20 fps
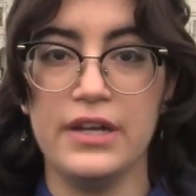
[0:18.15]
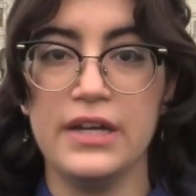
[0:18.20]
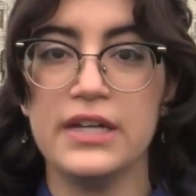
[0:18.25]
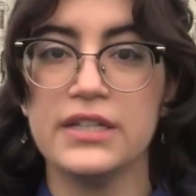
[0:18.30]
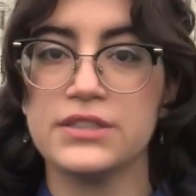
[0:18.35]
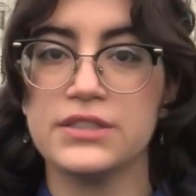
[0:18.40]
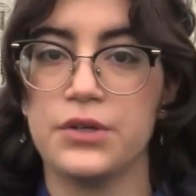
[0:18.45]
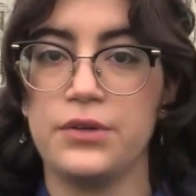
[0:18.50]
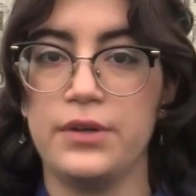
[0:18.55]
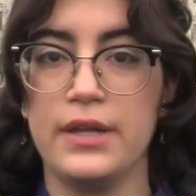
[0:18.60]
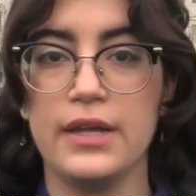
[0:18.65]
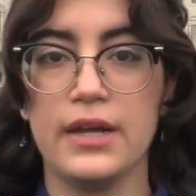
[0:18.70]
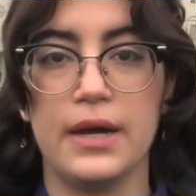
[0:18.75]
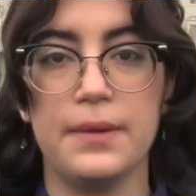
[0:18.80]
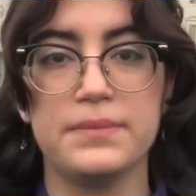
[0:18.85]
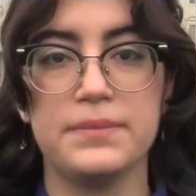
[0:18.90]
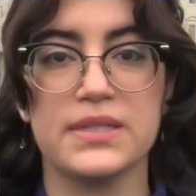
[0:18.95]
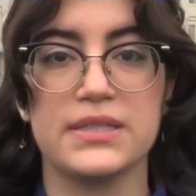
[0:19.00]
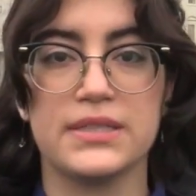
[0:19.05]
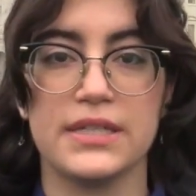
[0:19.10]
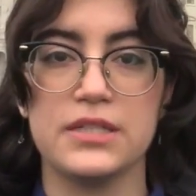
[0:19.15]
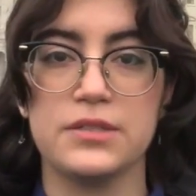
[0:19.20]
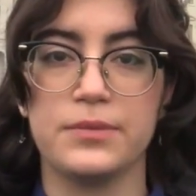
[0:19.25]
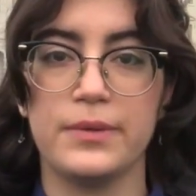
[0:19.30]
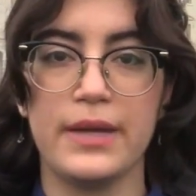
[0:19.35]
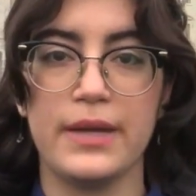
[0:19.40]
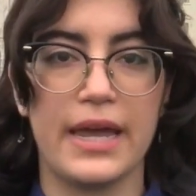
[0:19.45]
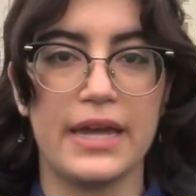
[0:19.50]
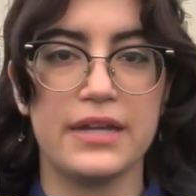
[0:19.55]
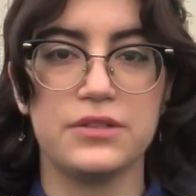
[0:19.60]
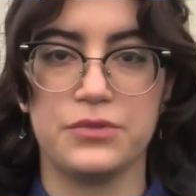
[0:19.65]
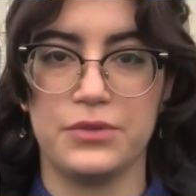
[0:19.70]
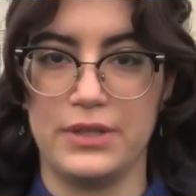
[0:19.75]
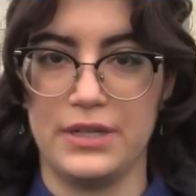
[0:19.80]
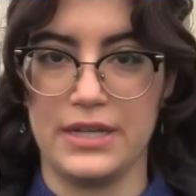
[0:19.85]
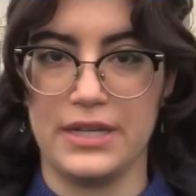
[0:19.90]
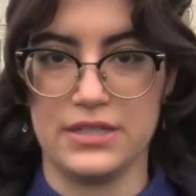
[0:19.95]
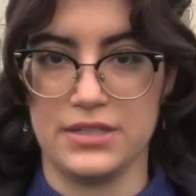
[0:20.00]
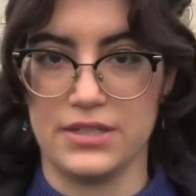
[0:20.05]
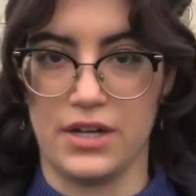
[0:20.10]
totaling up to $6.8
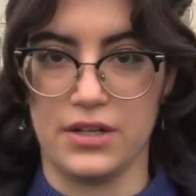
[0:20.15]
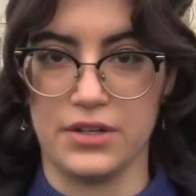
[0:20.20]
trillion.